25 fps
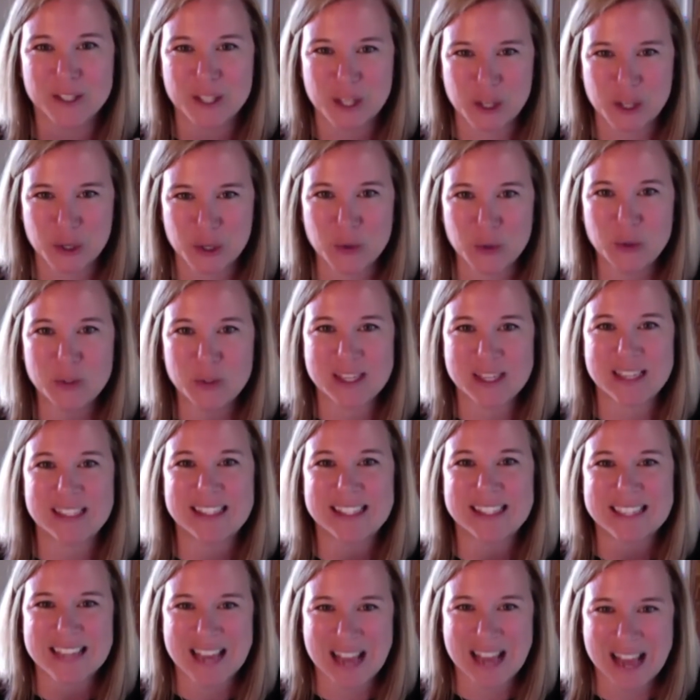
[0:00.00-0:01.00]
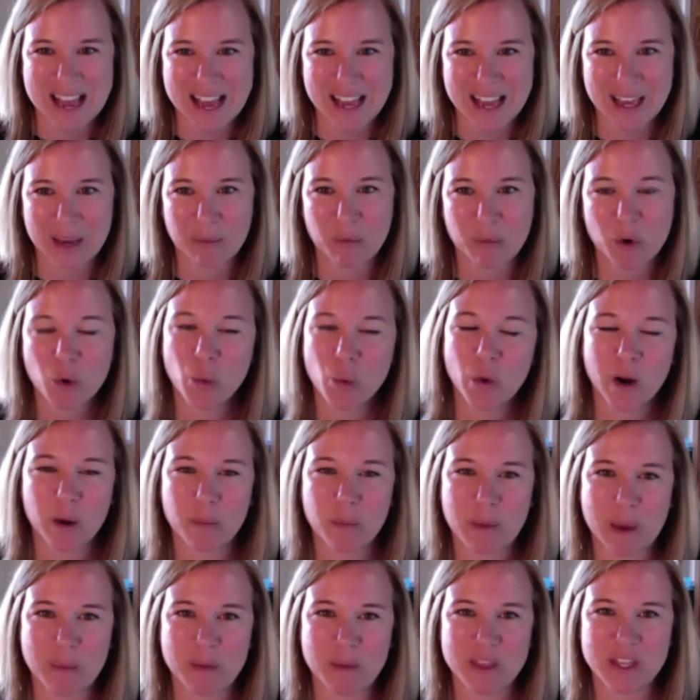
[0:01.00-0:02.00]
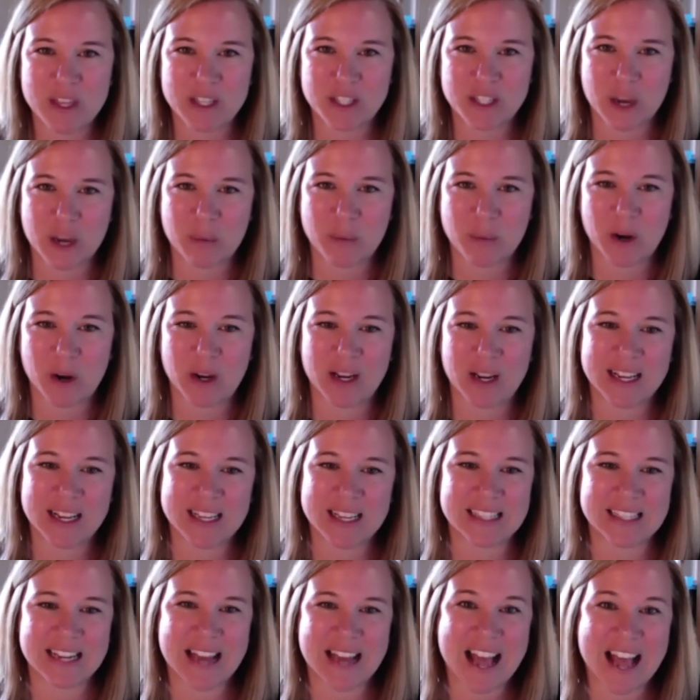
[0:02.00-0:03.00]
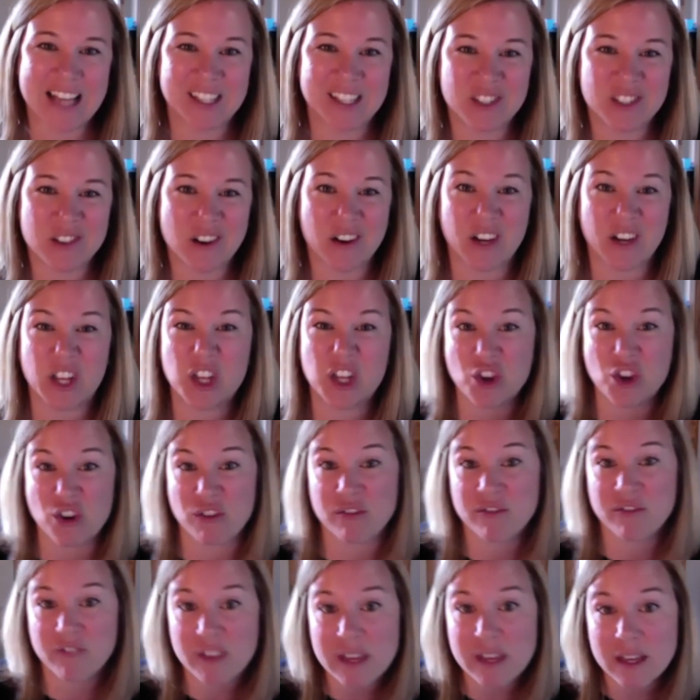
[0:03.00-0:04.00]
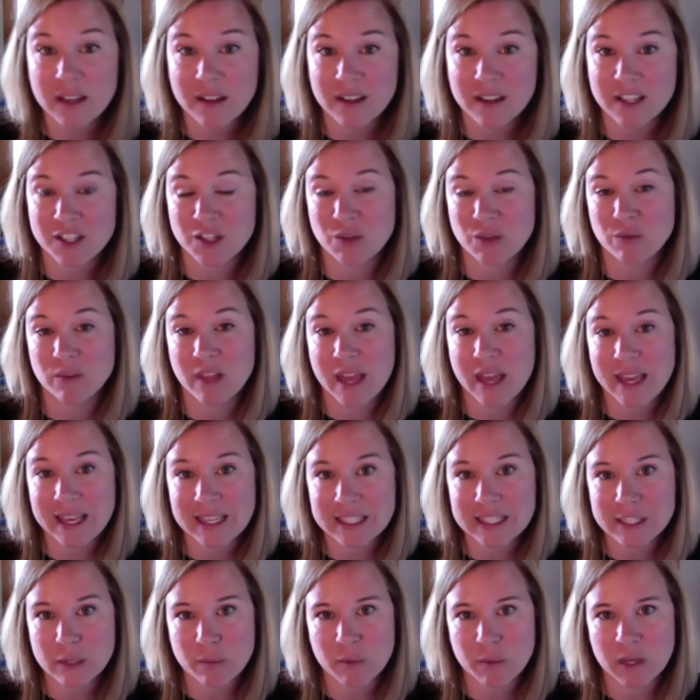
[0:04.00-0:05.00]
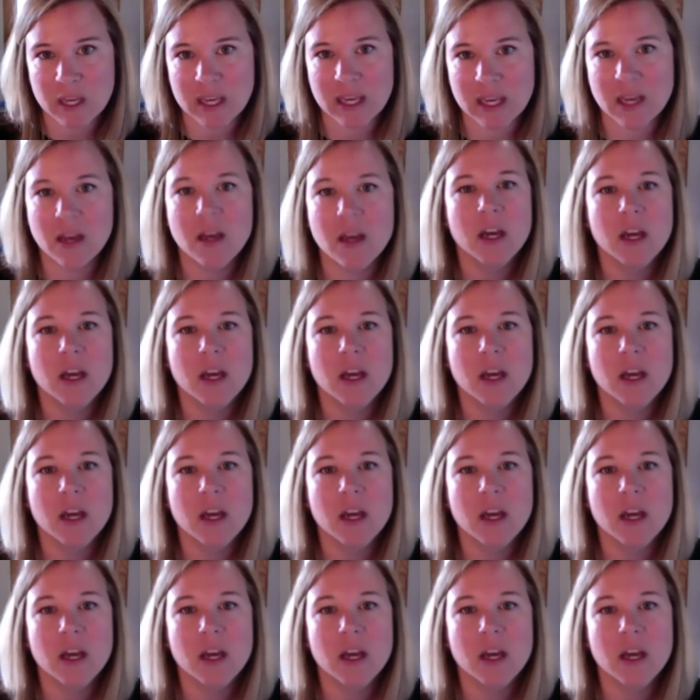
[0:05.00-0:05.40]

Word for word: Use this time where maybe the job market isn't as strong in your field as you'd like it to be